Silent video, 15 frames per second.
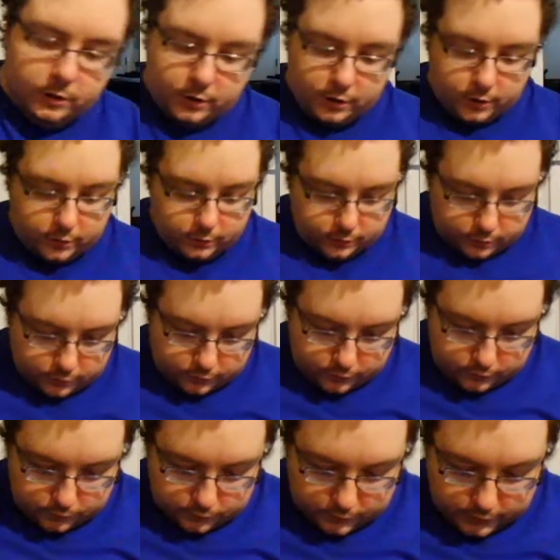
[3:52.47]
I'm going
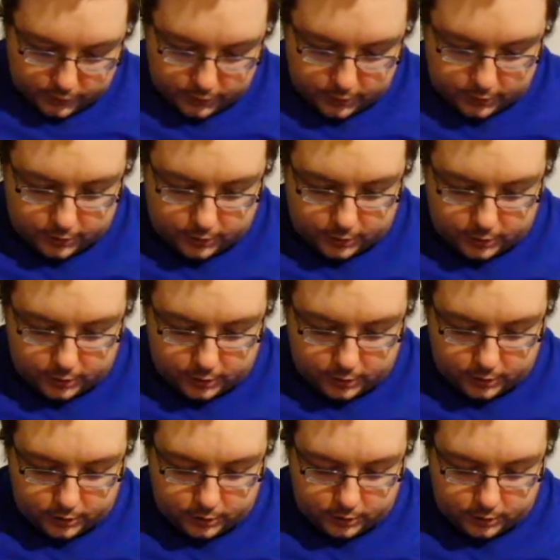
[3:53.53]
to take
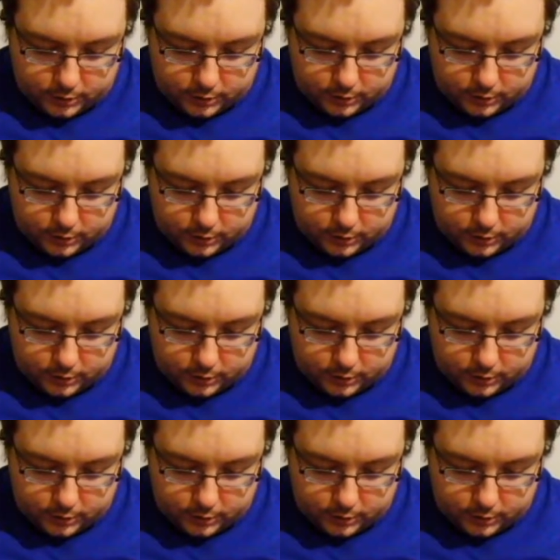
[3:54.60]
a